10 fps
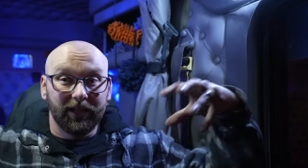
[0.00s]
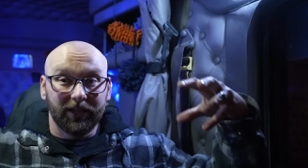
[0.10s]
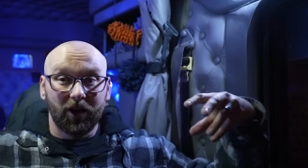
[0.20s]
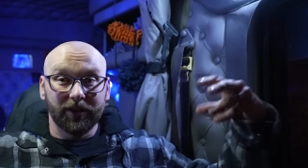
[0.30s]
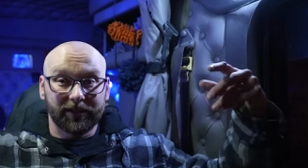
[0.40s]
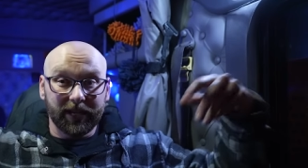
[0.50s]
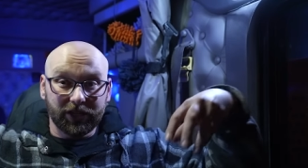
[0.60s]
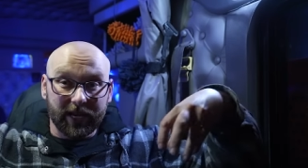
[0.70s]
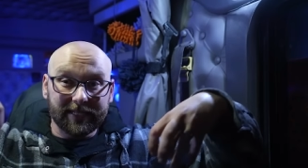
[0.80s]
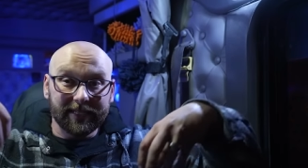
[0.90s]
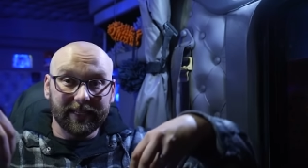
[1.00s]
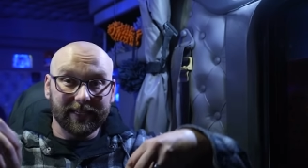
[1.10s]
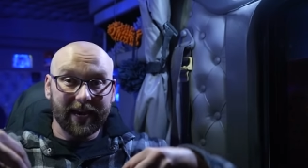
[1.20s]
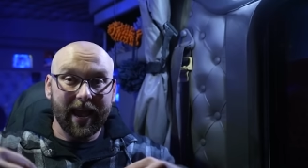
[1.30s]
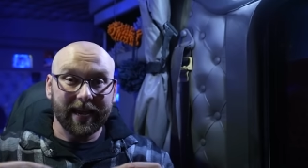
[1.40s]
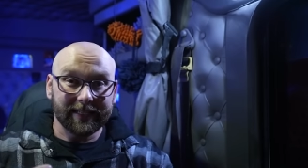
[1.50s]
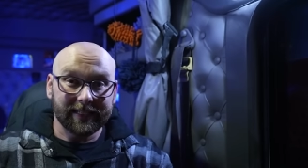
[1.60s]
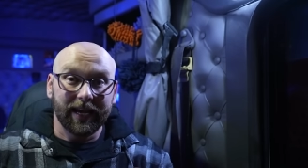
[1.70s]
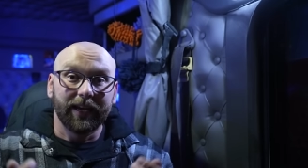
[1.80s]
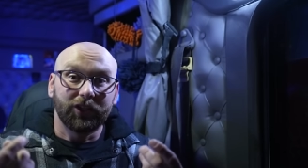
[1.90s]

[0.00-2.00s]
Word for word: condensation gets into the tanks,